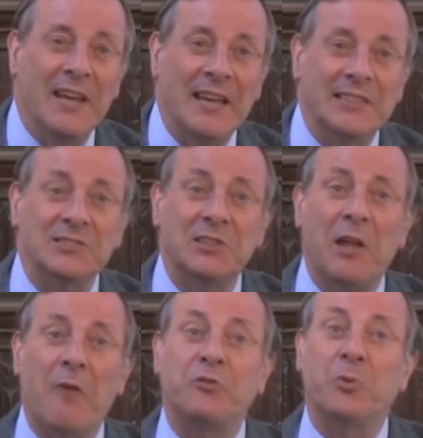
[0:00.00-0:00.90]
isn't
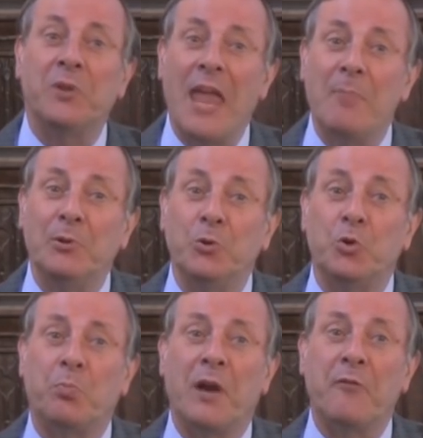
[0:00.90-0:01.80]
enough to enable you
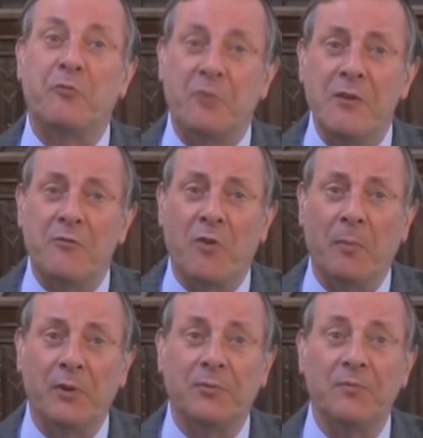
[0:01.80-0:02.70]
to break free
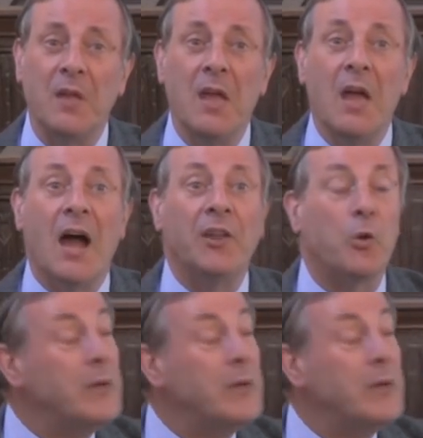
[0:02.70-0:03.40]
from it. And the